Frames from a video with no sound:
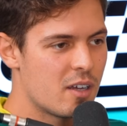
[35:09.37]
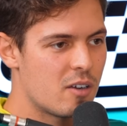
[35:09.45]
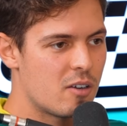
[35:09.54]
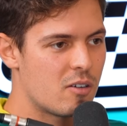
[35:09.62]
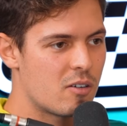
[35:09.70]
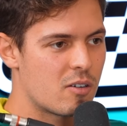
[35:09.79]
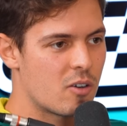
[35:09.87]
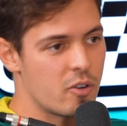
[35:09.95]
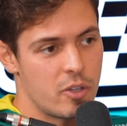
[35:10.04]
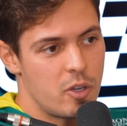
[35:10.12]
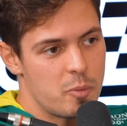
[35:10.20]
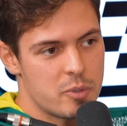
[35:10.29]
or or
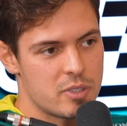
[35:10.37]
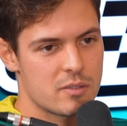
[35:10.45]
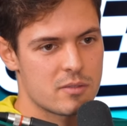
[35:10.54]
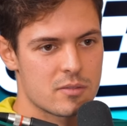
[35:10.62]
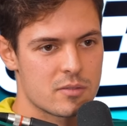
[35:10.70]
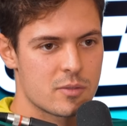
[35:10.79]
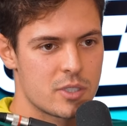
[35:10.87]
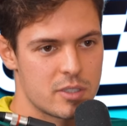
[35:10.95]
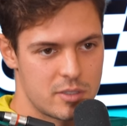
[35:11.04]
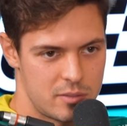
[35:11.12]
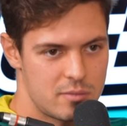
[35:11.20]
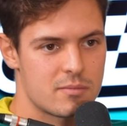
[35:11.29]
the opposite which
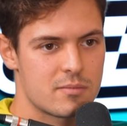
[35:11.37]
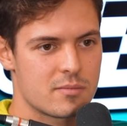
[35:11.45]
is